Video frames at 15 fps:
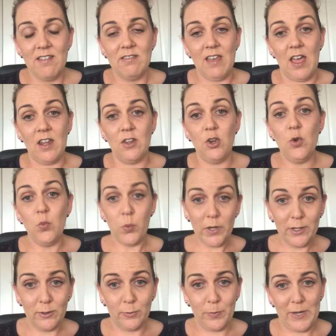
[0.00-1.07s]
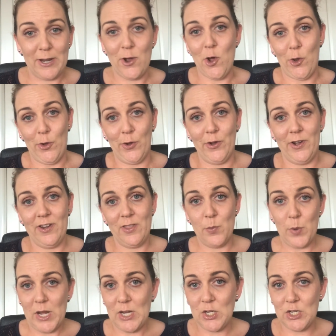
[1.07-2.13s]
that you will be on the
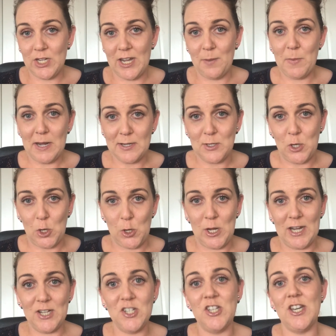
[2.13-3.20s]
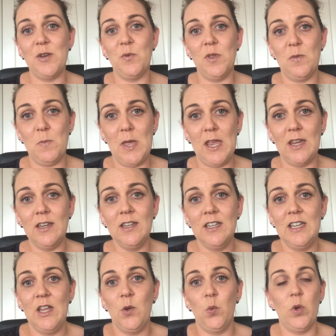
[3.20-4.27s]
beach in Mexico next year with me.
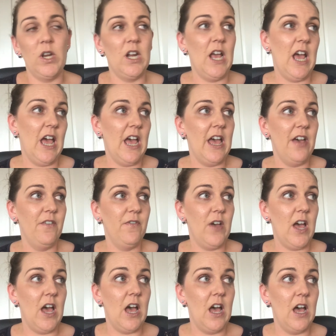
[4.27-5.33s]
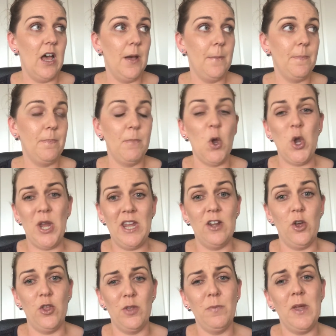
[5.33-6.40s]
We're going to have a
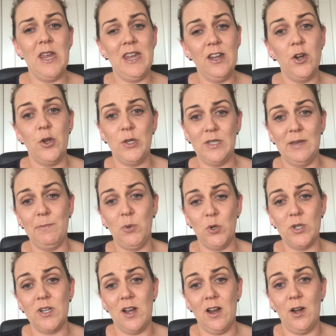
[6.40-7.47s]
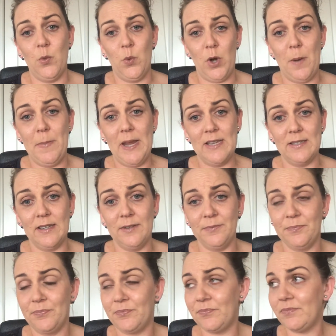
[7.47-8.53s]
mojito. The mojitos in Punta Cana were amazing.
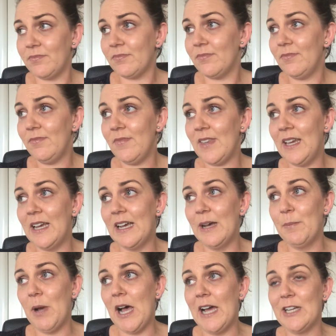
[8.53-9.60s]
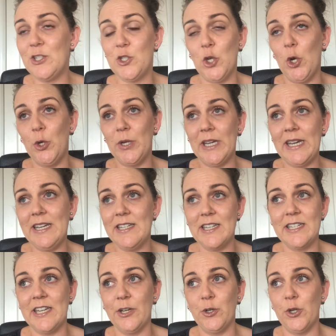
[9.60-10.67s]
I don't need to
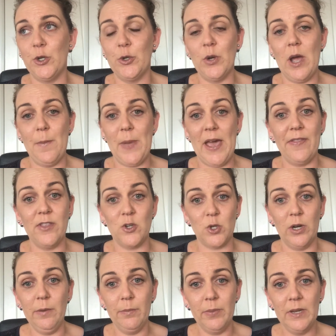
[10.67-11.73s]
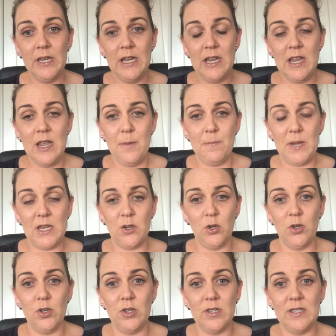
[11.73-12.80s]
tell you about the trip
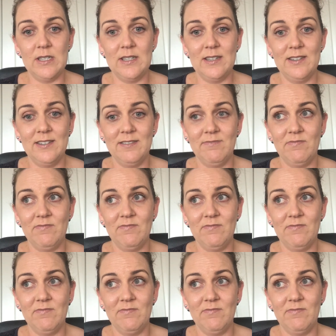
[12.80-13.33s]
because